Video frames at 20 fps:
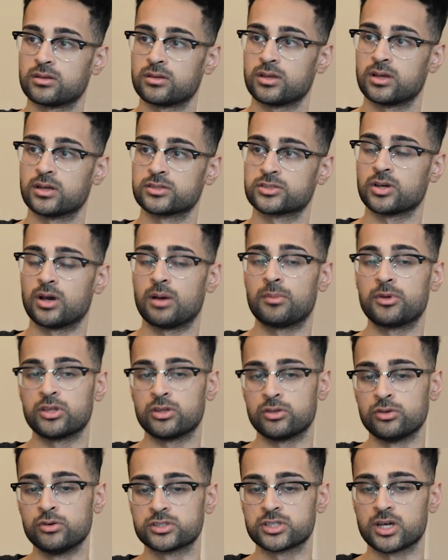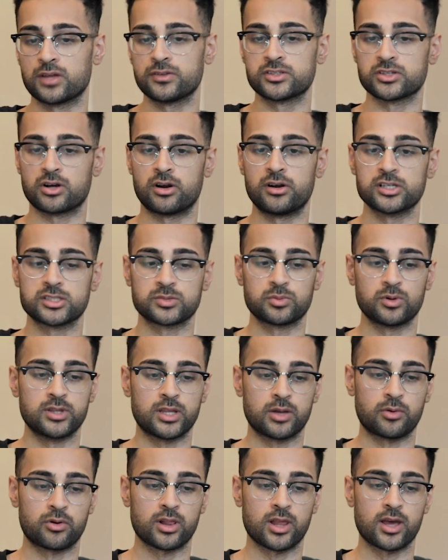Yeah, so I mean, you saw these artists when
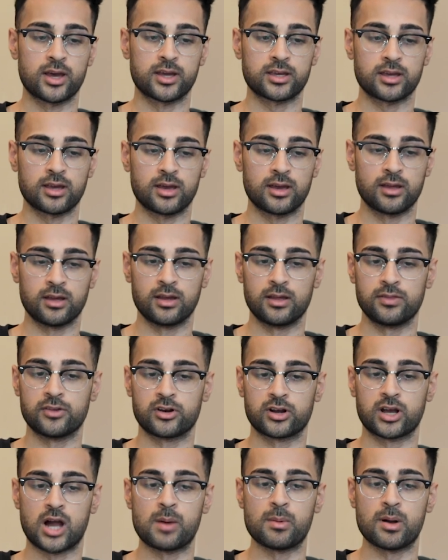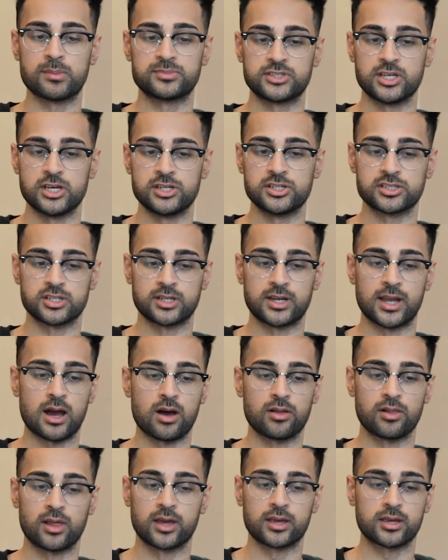they were like in their come up stages, and
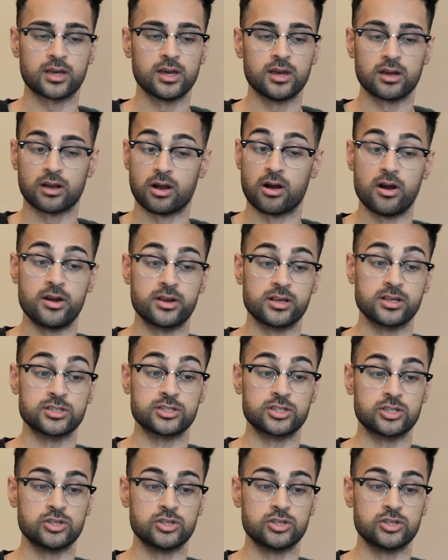now like Carti is